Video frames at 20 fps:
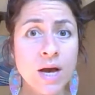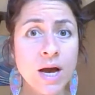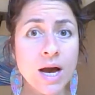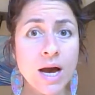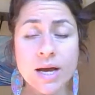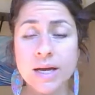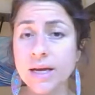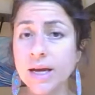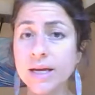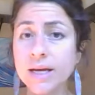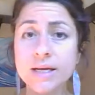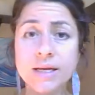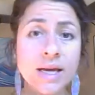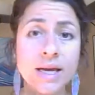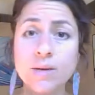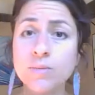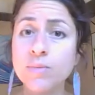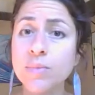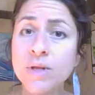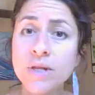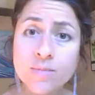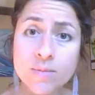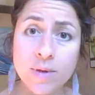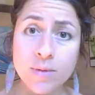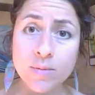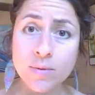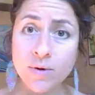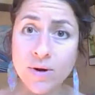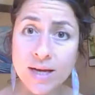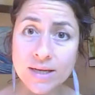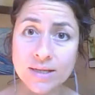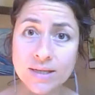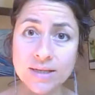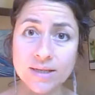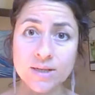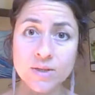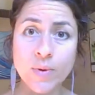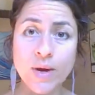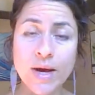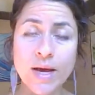I can't believe people are acting
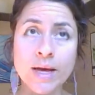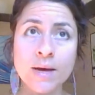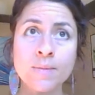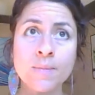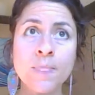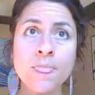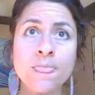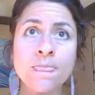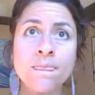this way.